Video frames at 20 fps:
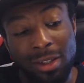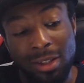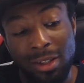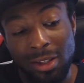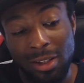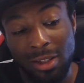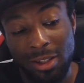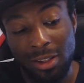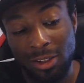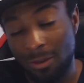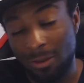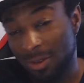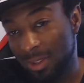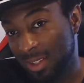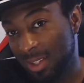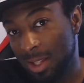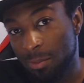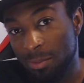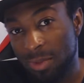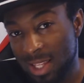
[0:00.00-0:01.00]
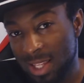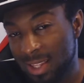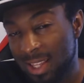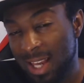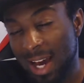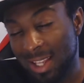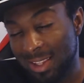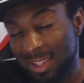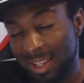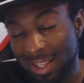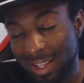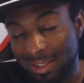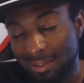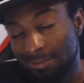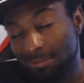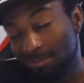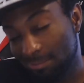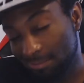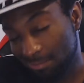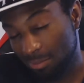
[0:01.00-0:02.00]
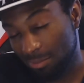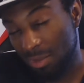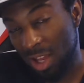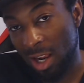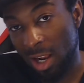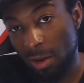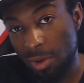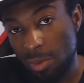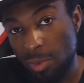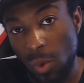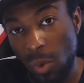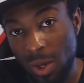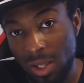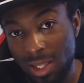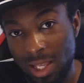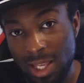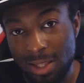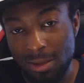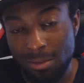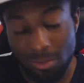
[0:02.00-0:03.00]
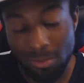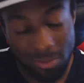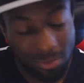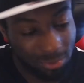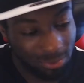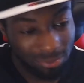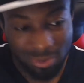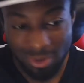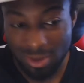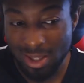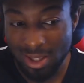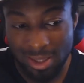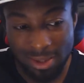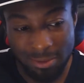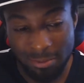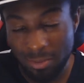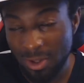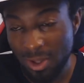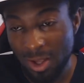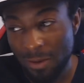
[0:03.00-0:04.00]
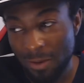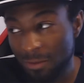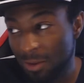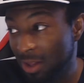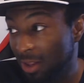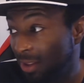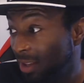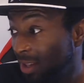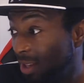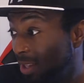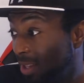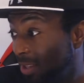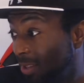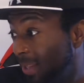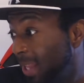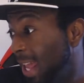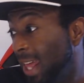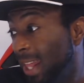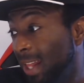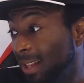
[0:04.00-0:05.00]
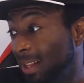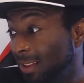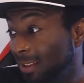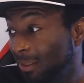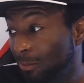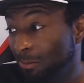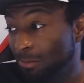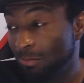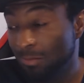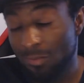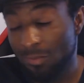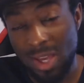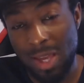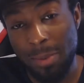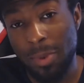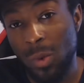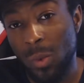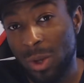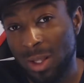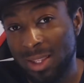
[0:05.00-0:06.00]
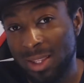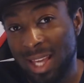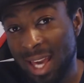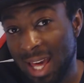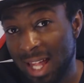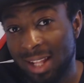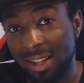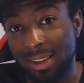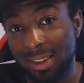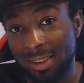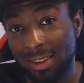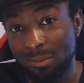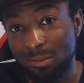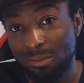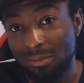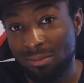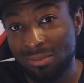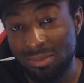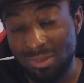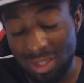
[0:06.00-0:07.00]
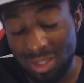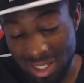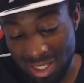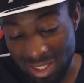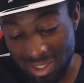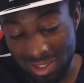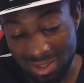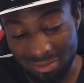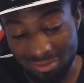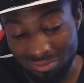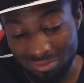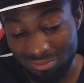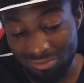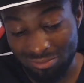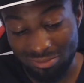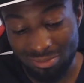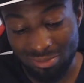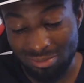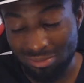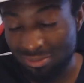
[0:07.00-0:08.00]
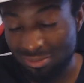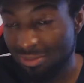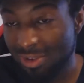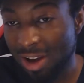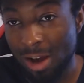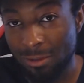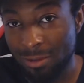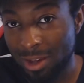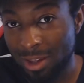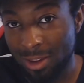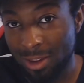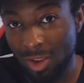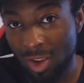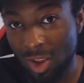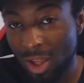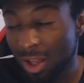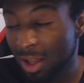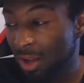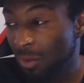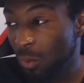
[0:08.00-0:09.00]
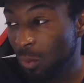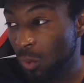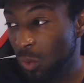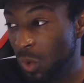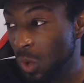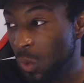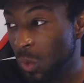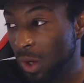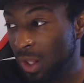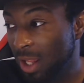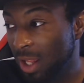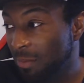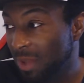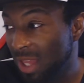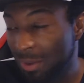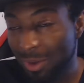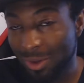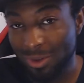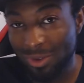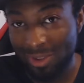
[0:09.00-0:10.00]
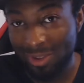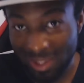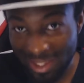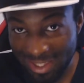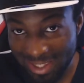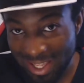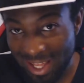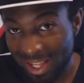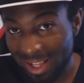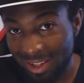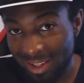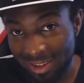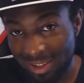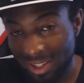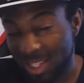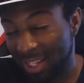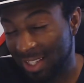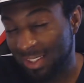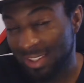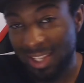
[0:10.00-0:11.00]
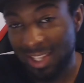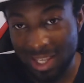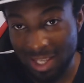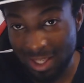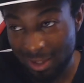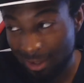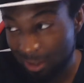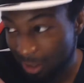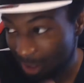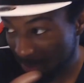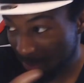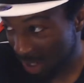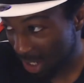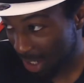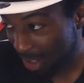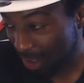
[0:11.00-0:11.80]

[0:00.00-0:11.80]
So obviously, please add that. A lot of people want it. It's pretty obvious. Tails, people want tails. It's obvious. We want to be able to see tails in our Saiyans. Come on.